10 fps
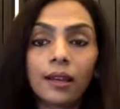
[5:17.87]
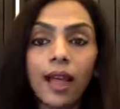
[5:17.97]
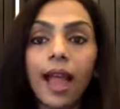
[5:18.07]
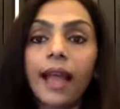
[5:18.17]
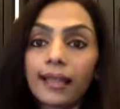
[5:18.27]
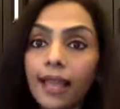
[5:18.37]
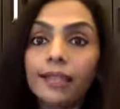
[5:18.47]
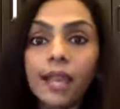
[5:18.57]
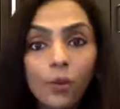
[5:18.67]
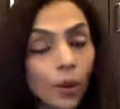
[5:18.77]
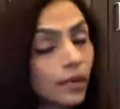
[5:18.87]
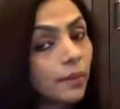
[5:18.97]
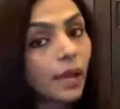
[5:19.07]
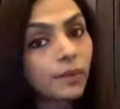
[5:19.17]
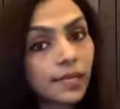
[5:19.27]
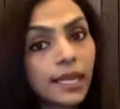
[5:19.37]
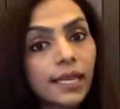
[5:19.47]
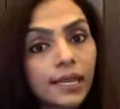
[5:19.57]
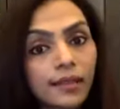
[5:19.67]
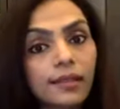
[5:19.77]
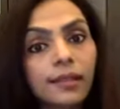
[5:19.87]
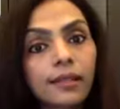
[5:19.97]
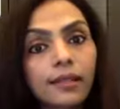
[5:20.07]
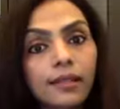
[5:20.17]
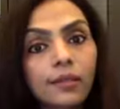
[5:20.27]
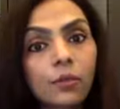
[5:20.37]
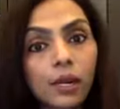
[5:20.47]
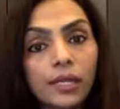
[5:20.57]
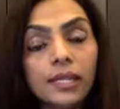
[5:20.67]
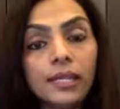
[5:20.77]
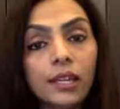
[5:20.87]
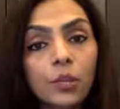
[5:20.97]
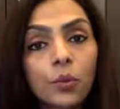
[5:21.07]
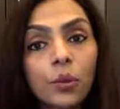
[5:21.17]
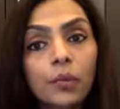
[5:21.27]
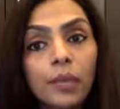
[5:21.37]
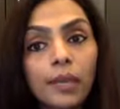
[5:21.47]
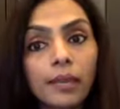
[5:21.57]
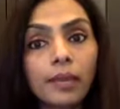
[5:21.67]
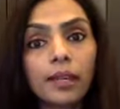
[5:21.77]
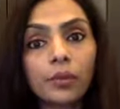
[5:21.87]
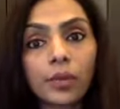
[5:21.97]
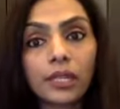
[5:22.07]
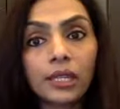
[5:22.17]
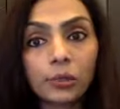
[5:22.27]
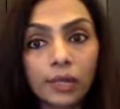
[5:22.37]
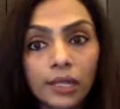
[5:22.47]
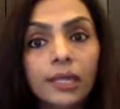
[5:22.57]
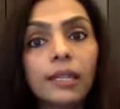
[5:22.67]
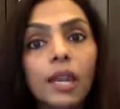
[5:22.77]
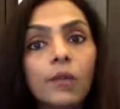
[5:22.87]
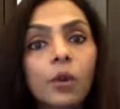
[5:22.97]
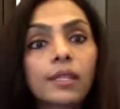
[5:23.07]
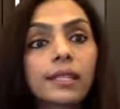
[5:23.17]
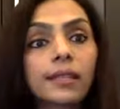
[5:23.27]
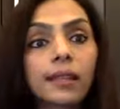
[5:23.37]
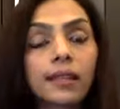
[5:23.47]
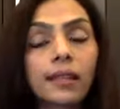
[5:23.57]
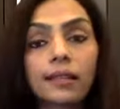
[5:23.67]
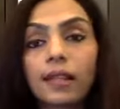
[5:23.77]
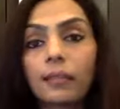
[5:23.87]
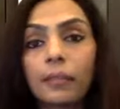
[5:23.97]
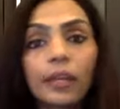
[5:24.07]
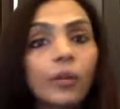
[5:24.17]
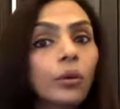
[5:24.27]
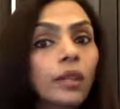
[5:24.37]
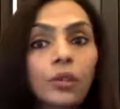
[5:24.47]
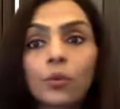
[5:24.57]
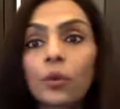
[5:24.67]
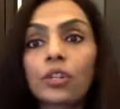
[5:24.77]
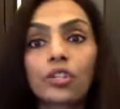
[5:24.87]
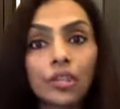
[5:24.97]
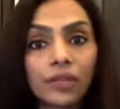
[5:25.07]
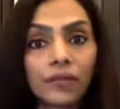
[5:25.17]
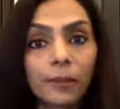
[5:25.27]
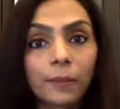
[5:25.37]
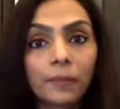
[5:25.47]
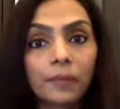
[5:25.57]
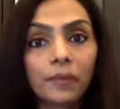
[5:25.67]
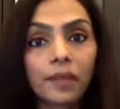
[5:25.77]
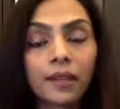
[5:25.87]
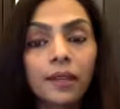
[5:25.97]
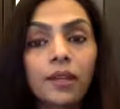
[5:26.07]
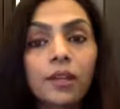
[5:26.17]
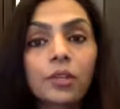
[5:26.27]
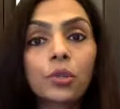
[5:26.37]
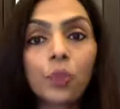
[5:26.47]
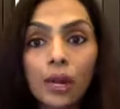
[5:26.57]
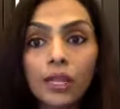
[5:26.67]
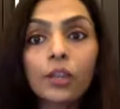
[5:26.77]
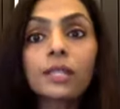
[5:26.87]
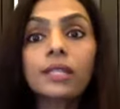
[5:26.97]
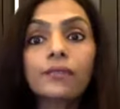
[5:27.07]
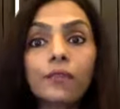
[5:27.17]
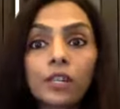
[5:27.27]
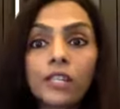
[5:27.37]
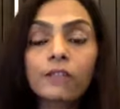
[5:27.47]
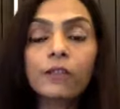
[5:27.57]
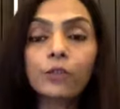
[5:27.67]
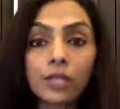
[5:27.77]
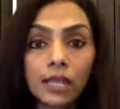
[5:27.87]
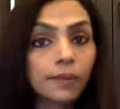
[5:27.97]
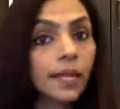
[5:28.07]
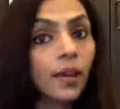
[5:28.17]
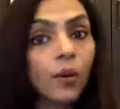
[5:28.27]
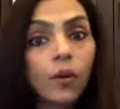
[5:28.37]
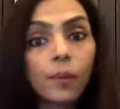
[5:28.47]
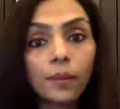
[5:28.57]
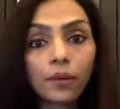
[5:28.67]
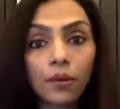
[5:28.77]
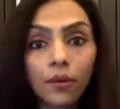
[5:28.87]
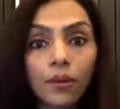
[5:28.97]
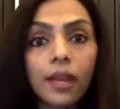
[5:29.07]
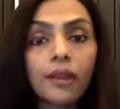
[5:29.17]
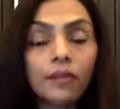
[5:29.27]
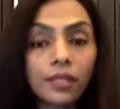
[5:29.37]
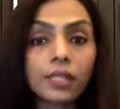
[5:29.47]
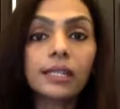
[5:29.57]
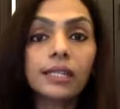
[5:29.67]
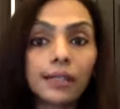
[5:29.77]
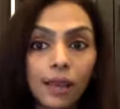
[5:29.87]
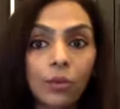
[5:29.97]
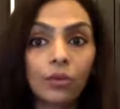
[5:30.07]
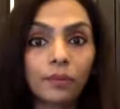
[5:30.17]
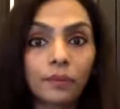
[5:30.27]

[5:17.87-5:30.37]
And that's how I'm saying here that what is it that you want to be by 2020? And what is it that big goal that you want to achieve? So what are your first few steps? I hope you all have written it down.